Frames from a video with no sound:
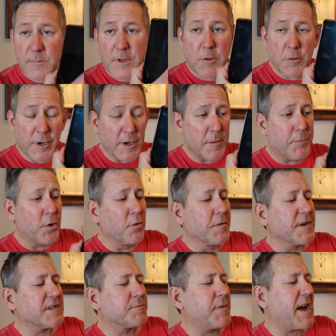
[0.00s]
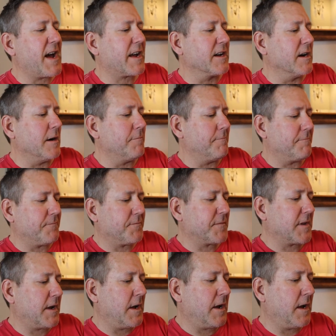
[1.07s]
we're going to pull this back up.
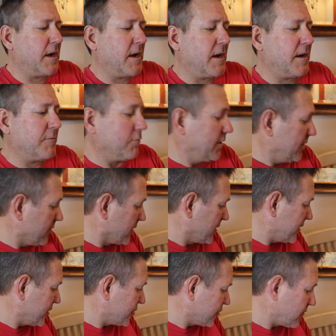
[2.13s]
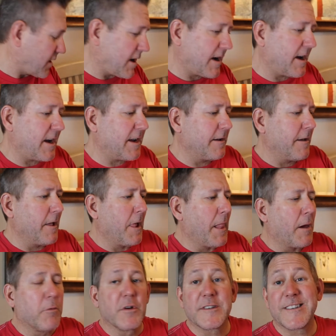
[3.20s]
And we're going to try.
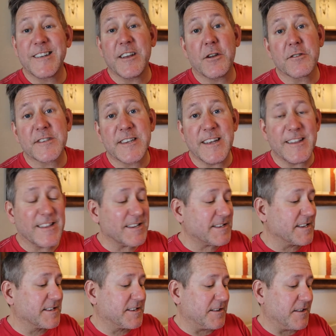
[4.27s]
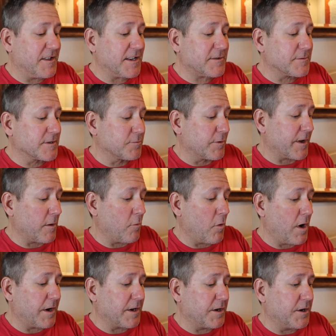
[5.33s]
Well, you know, see, this, is, this was what I
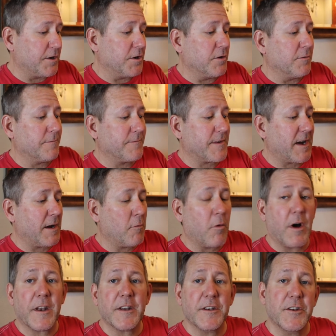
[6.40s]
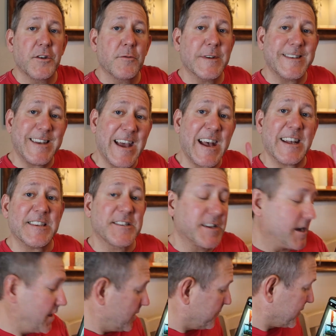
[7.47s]
wanted to do. I wanted to do a test
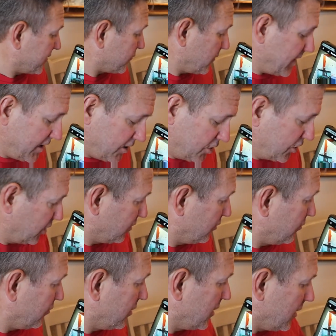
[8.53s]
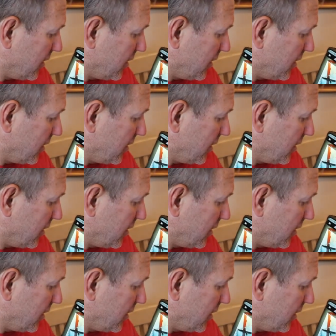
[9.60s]
between two